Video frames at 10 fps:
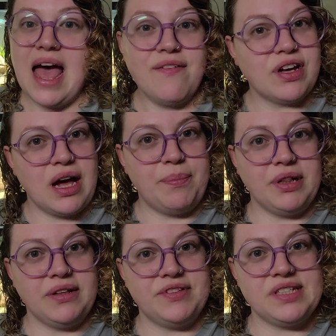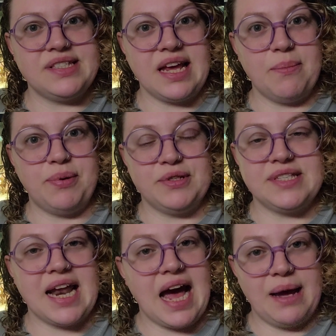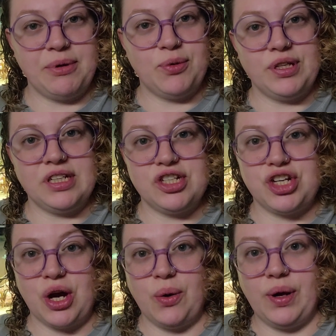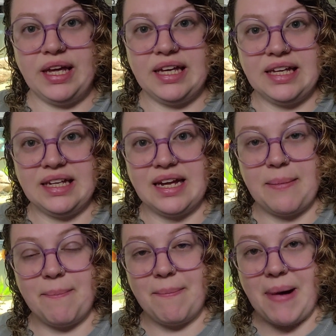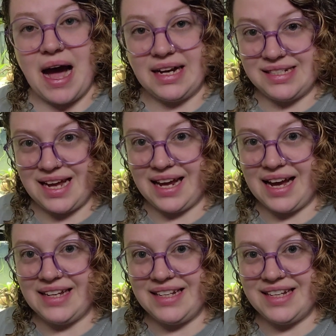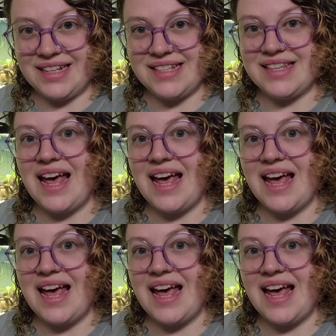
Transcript: have a couple of examples that I'm going to show in my tank ideas.